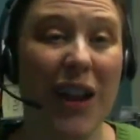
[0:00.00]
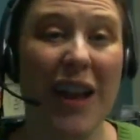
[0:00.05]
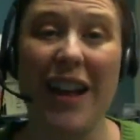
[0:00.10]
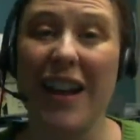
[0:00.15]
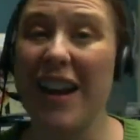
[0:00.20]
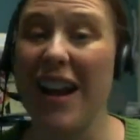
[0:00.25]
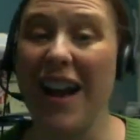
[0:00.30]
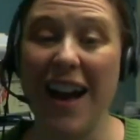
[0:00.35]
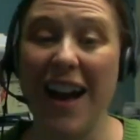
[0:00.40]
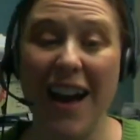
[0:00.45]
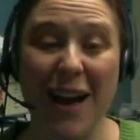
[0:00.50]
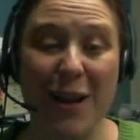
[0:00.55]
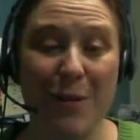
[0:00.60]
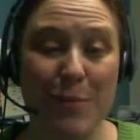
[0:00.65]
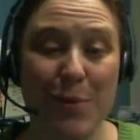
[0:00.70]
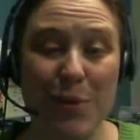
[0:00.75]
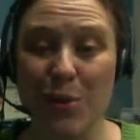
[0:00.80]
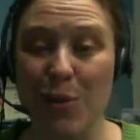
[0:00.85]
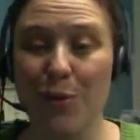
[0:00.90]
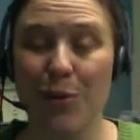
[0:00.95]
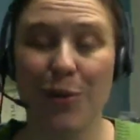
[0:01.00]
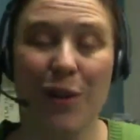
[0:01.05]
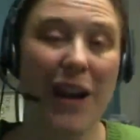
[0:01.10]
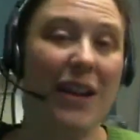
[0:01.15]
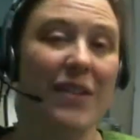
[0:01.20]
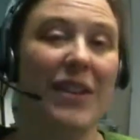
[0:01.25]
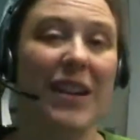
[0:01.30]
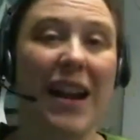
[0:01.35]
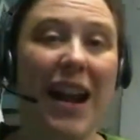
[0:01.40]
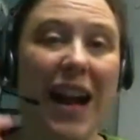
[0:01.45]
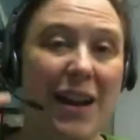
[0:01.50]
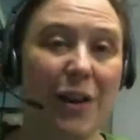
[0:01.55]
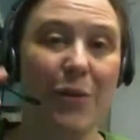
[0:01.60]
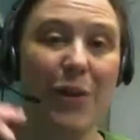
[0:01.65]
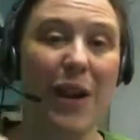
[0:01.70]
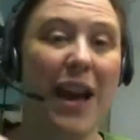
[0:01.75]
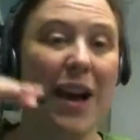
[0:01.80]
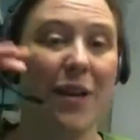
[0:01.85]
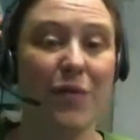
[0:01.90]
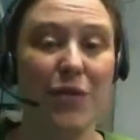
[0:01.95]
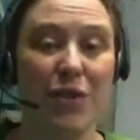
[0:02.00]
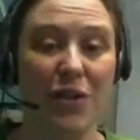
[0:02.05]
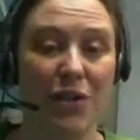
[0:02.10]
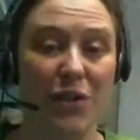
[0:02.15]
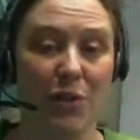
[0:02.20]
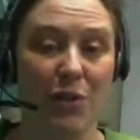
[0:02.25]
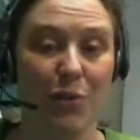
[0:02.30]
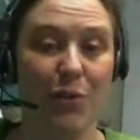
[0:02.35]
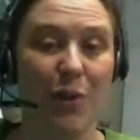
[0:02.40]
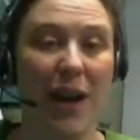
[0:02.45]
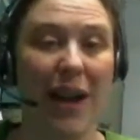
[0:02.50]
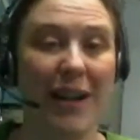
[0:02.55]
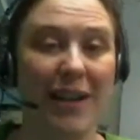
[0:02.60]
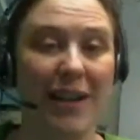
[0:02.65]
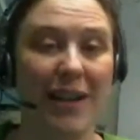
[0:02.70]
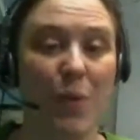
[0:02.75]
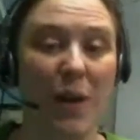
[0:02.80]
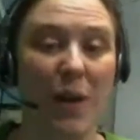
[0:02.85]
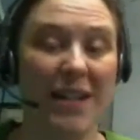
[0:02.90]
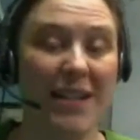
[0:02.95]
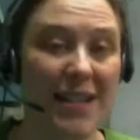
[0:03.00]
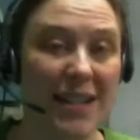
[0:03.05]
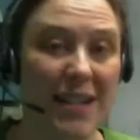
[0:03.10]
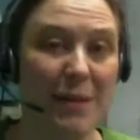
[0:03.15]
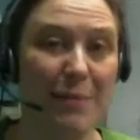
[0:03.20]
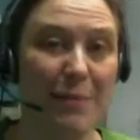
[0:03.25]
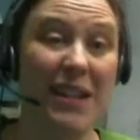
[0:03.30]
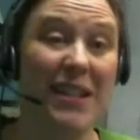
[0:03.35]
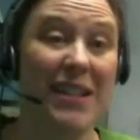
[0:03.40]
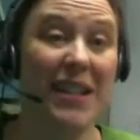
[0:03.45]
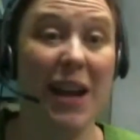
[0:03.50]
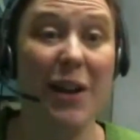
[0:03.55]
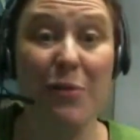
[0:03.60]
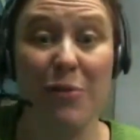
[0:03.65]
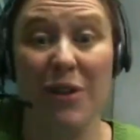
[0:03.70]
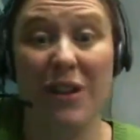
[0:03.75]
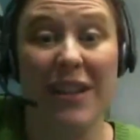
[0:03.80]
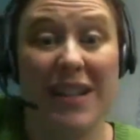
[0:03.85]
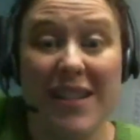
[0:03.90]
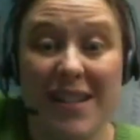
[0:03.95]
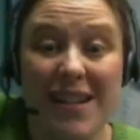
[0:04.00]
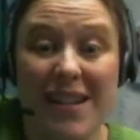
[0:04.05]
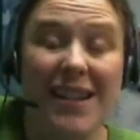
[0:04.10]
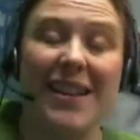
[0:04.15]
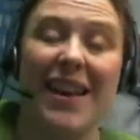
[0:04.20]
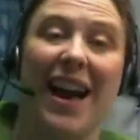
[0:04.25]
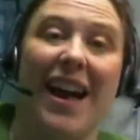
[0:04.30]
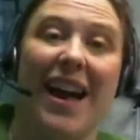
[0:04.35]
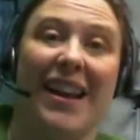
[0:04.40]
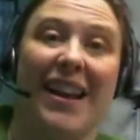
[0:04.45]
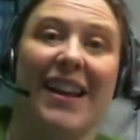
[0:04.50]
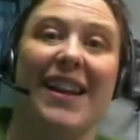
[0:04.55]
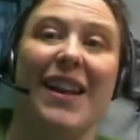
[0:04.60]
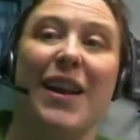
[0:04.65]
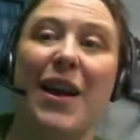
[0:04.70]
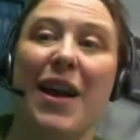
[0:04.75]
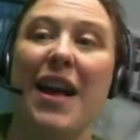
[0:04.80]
And I'm so glad that I don't have to do X, Y, Z because I really stink at it.